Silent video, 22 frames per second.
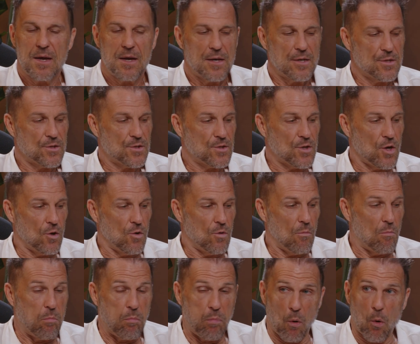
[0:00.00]
So
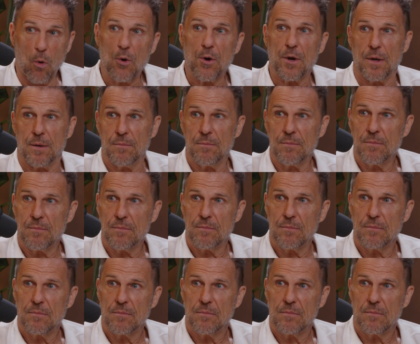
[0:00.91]
boredom
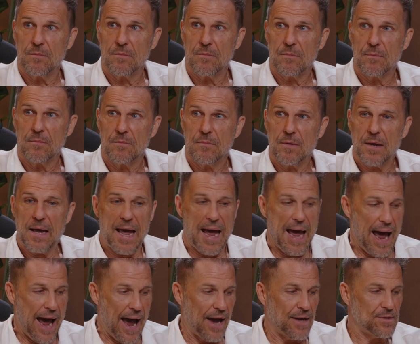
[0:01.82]

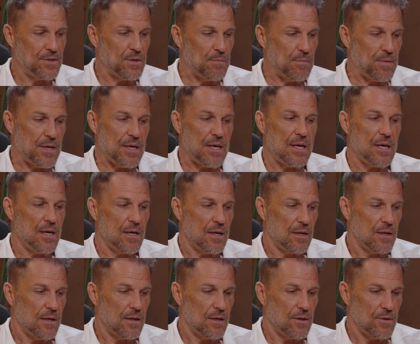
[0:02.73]
had to be
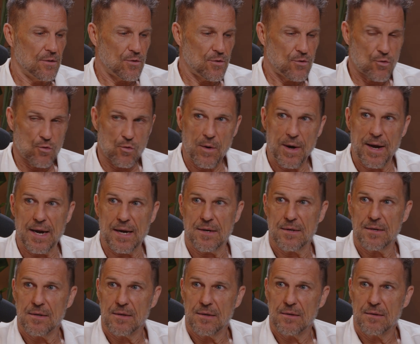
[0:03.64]

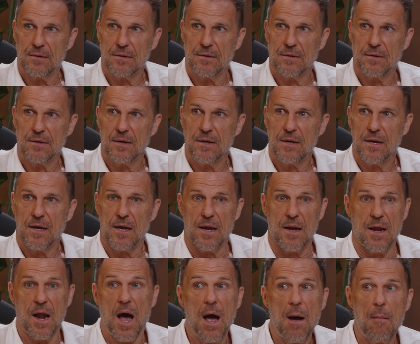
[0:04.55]
trained.
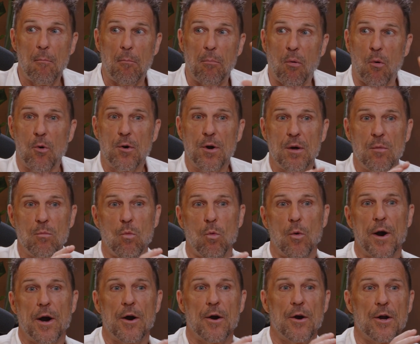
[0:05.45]
Not boredom
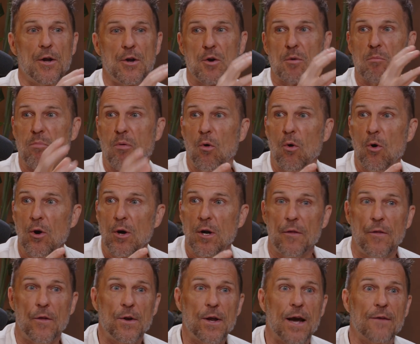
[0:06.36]
where you're bored
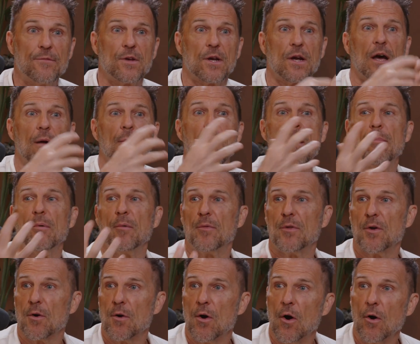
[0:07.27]
and then you have to come up
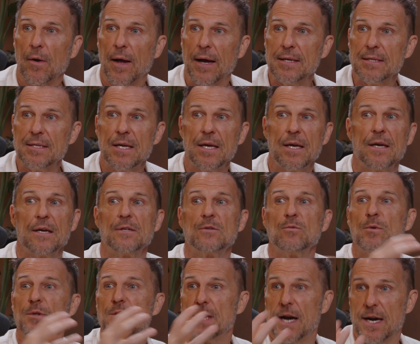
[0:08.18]
with your own
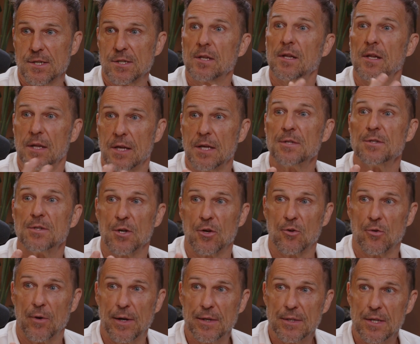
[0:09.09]
ideas, which actually leads to
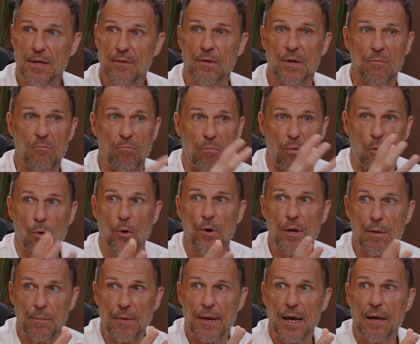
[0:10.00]
creativity.
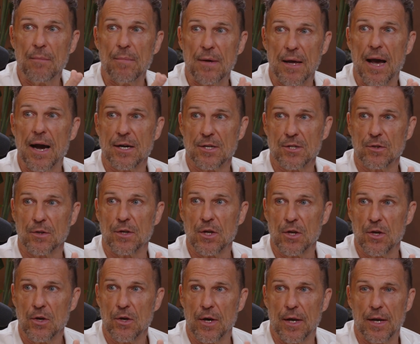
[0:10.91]
Boredom can be actually
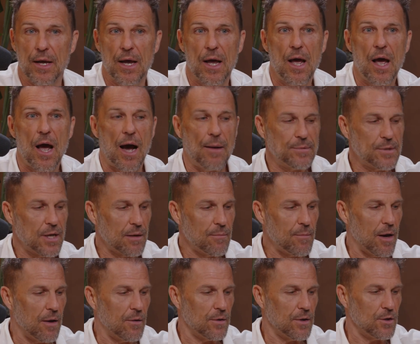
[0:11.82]
good. I'm talking
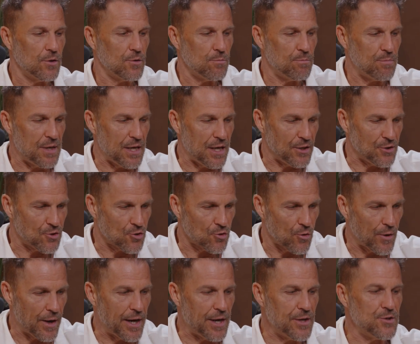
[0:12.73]
about being
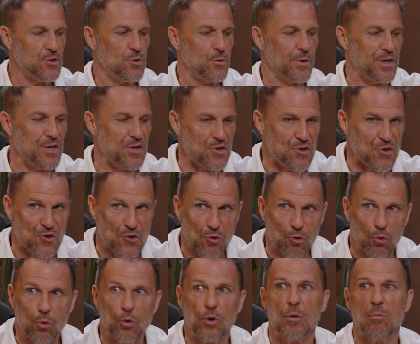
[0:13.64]
trained to
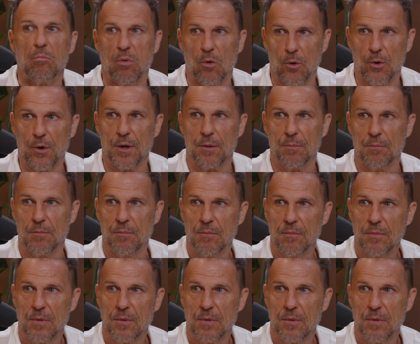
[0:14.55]
endure boredom,